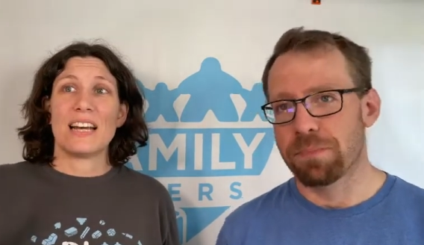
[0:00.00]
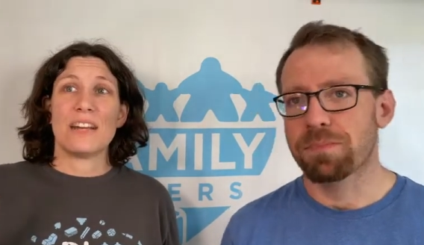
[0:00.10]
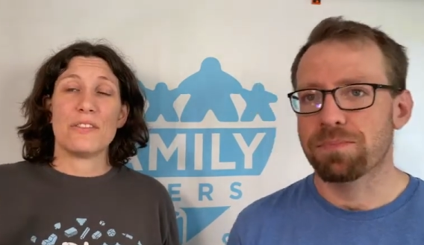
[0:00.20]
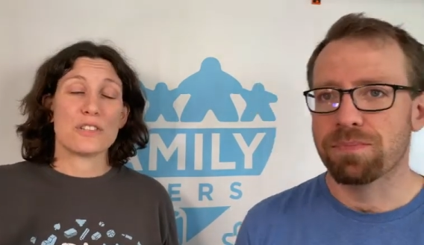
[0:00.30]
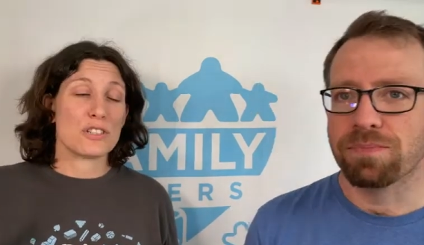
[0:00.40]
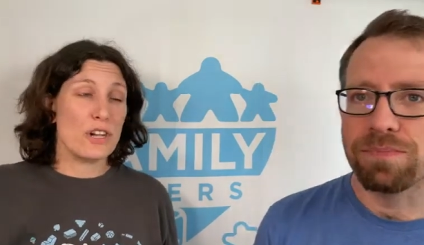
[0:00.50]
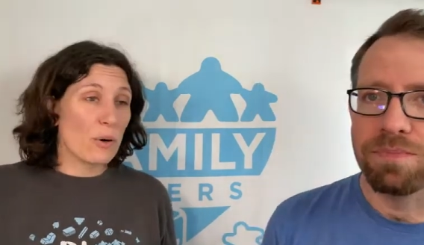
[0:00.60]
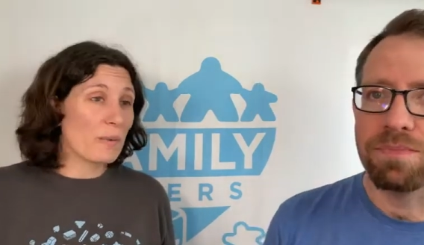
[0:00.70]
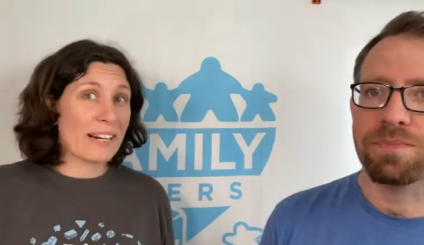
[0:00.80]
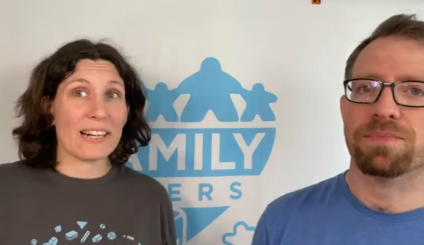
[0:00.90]
Speaker 1: There's no
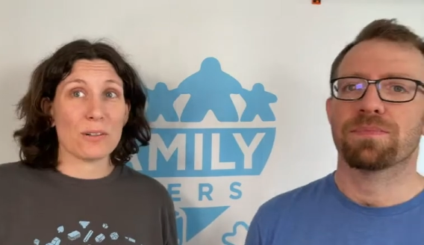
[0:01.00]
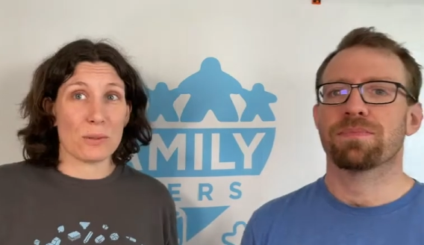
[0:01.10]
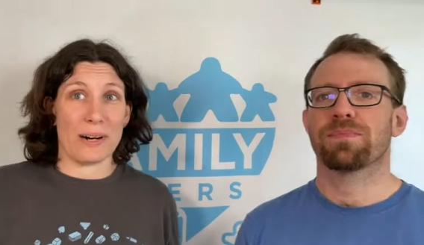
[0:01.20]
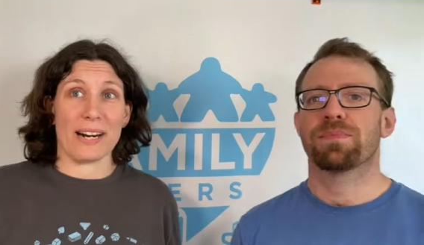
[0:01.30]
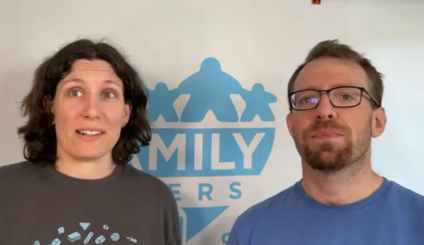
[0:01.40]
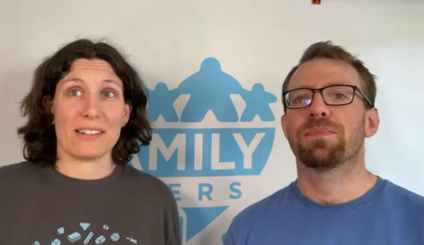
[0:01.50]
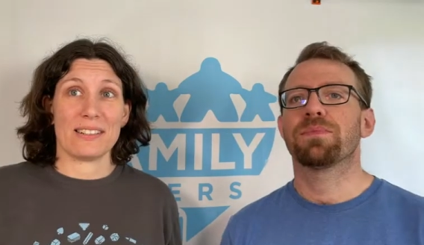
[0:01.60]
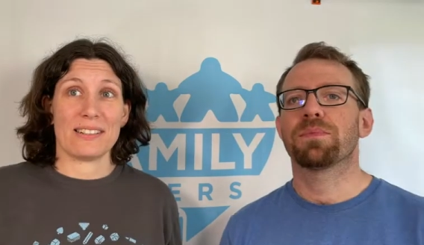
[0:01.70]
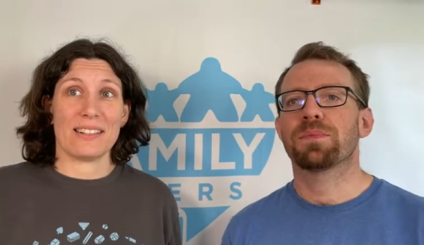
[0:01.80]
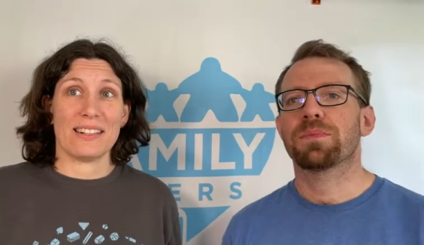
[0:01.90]
reading required,
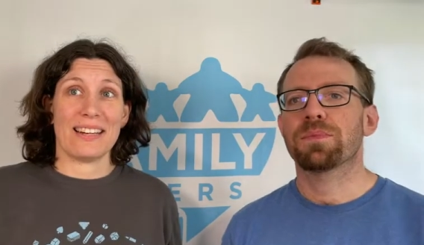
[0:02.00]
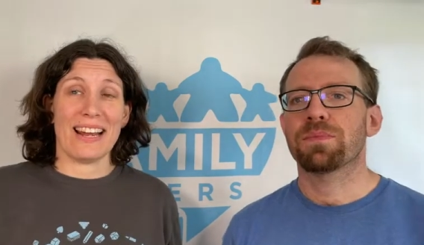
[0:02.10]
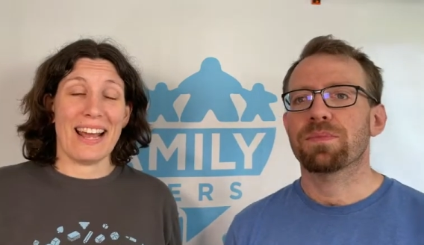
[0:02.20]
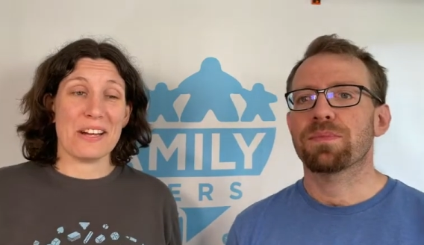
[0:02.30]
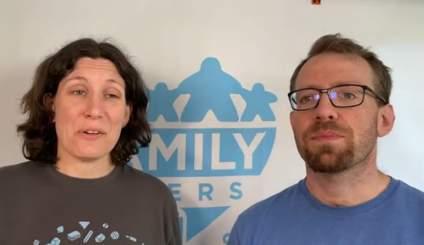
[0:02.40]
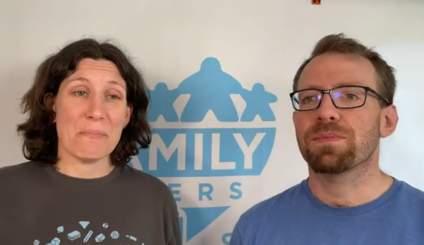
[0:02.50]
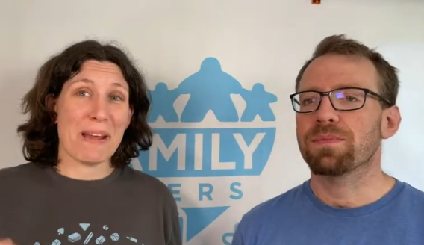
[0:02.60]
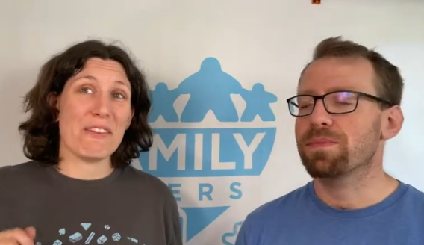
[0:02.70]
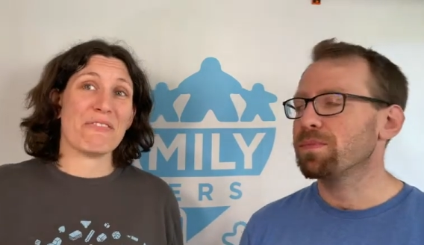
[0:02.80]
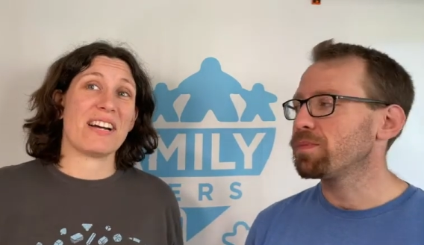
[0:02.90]
and you
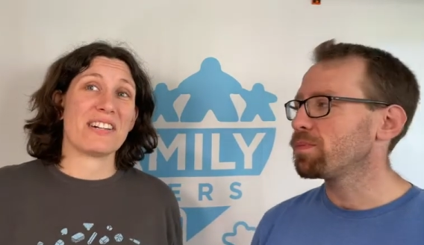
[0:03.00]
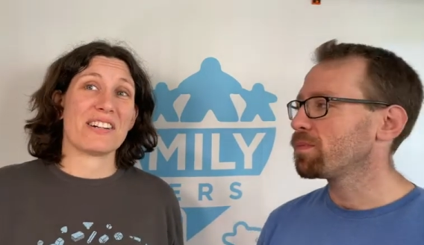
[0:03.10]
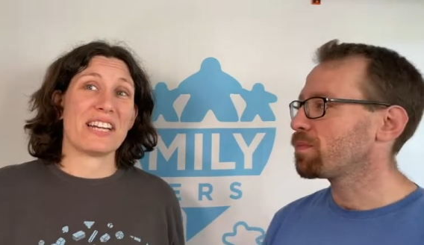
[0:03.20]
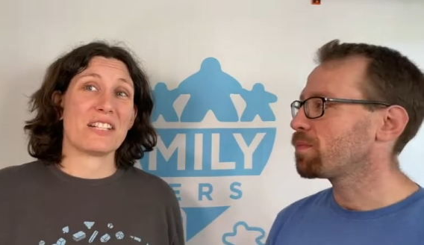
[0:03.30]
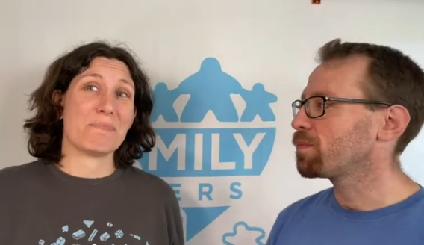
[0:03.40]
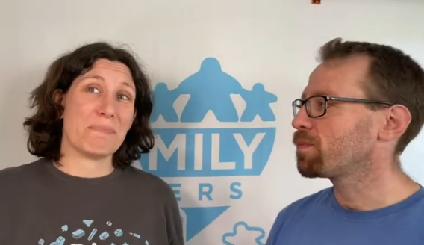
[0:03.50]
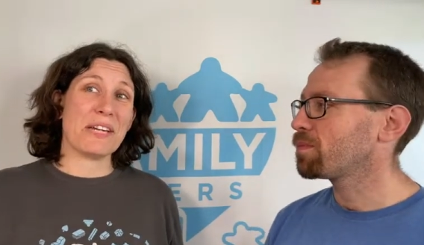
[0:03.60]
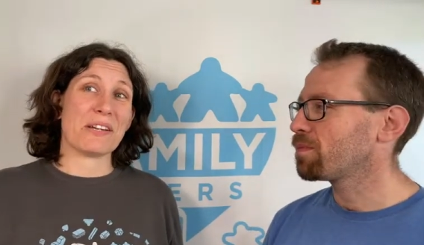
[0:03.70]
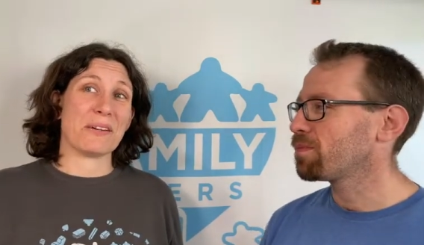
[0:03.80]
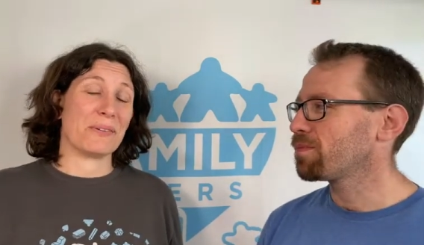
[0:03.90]
may find your kids
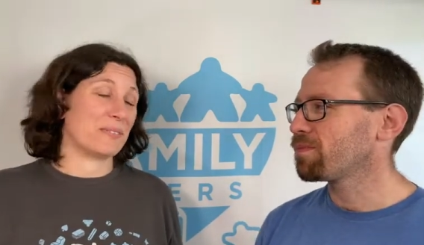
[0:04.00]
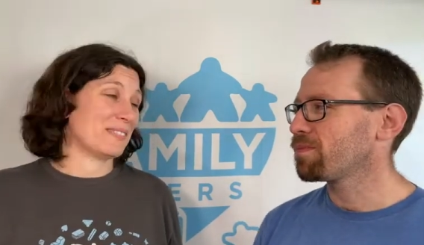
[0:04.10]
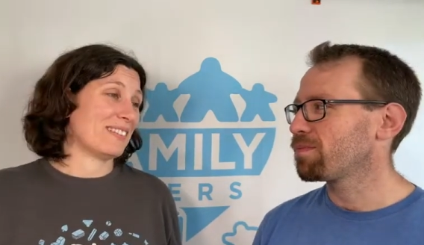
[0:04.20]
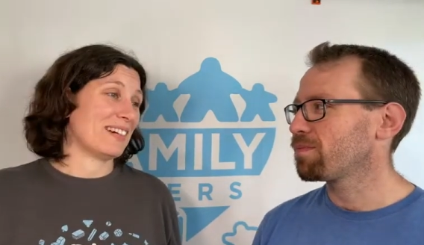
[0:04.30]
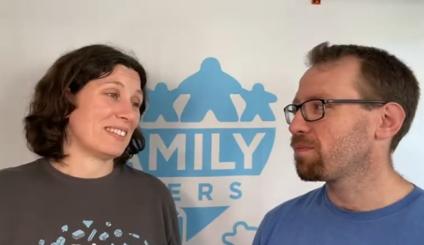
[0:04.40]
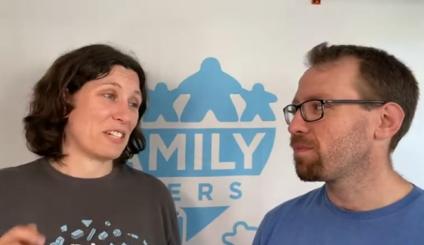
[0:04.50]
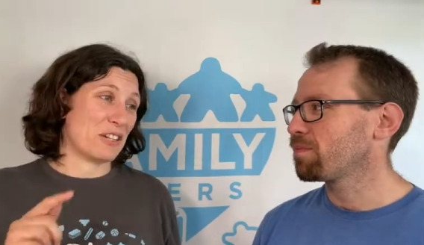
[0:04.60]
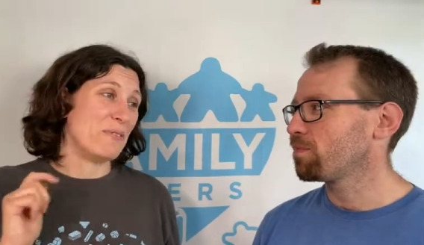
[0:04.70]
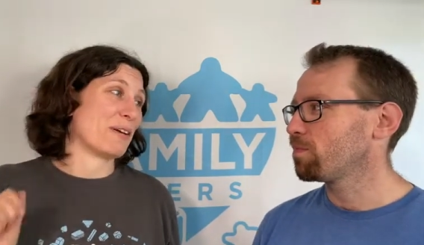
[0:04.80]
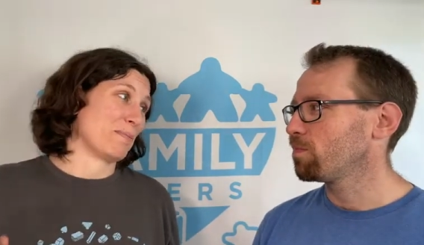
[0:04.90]
beat you unless
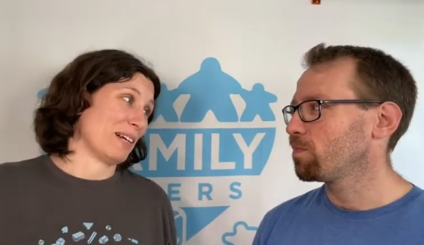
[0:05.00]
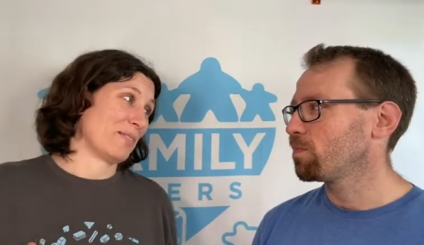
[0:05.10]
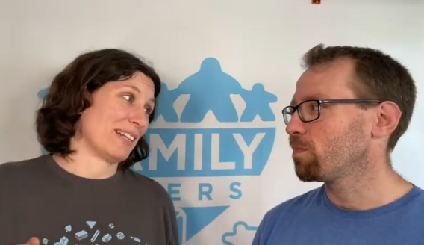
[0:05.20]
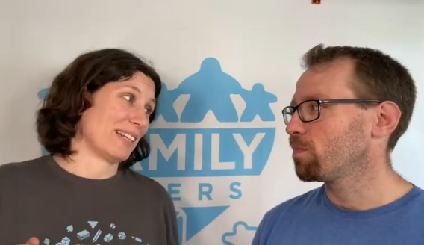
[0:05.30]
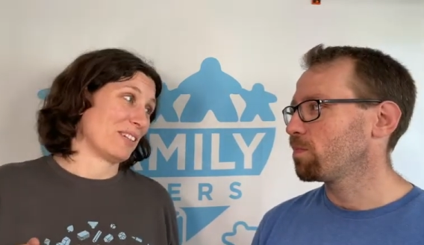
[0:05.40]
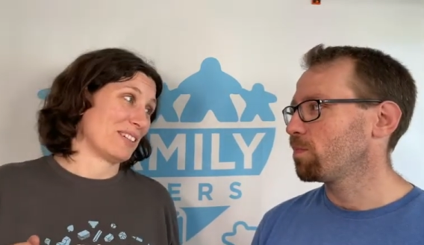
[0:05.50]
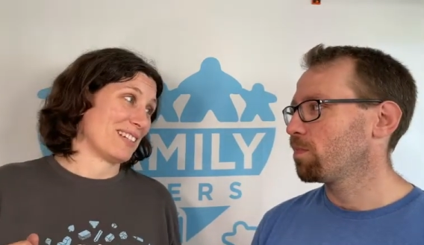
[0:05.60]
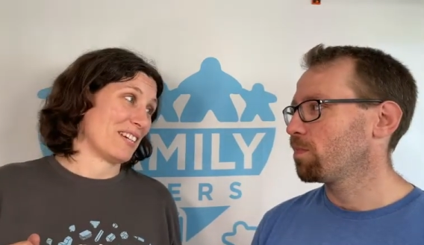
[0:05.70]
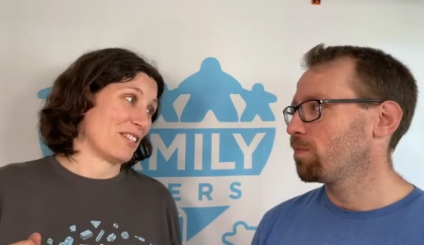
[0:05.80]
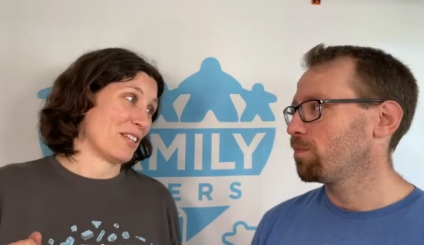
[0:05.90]
you can play really close
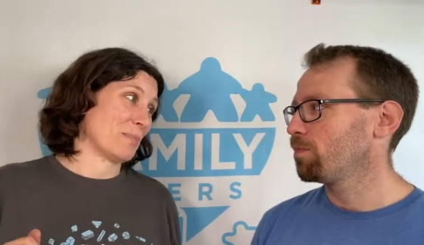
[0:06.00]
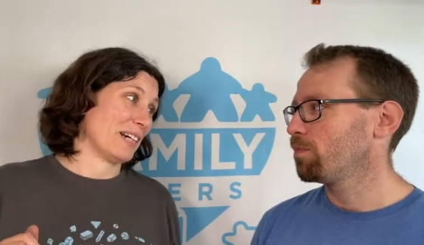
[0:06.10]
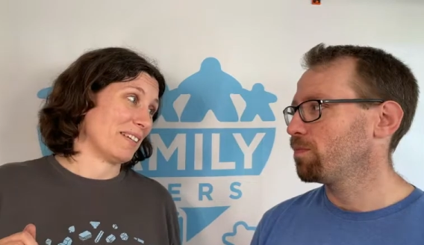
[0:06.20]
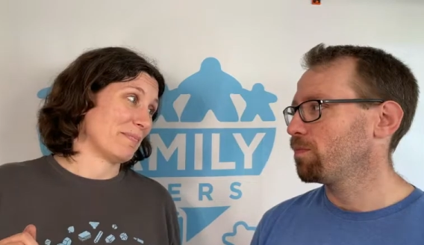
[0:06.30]
attention to the pile.